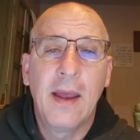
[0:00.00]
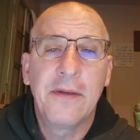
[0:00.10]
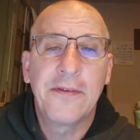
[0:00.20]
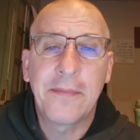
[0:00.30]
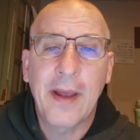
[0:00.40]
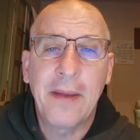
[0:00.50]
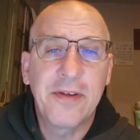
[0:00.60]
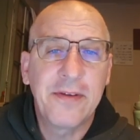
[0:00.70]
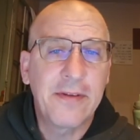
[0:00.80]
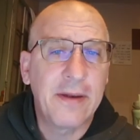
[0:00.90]
sometimes
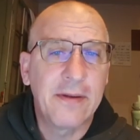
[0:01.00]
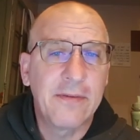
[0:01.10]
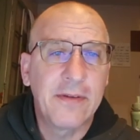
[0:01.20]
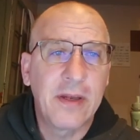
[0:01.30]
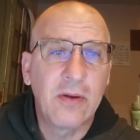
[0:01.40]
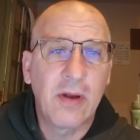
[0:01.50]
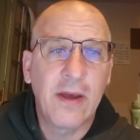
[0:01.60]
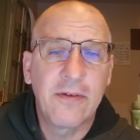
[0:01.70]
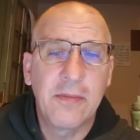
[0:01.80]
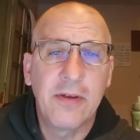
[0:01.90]
incentives, they don't
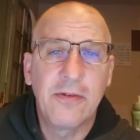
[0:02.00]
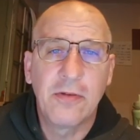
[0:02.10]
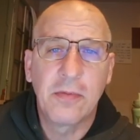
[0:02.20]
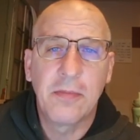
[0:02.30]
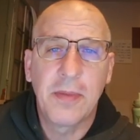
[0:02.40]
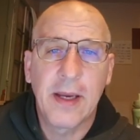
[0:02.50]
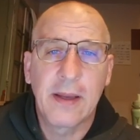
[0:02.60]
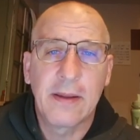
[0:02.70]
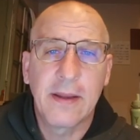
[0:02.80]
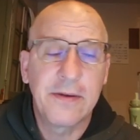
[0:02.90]
have to be super
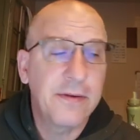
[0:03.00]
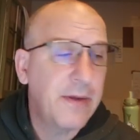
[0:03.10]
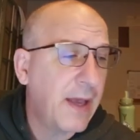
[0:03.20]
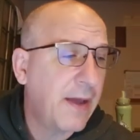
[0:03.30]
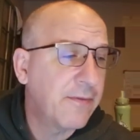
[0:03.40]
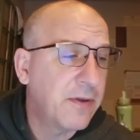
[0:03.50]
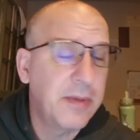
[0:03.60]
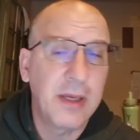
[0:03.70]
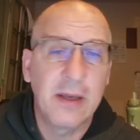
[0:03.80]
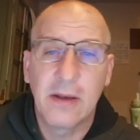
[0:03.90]
big. They just have to
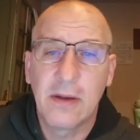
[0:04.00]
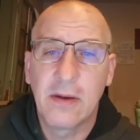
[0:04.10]
be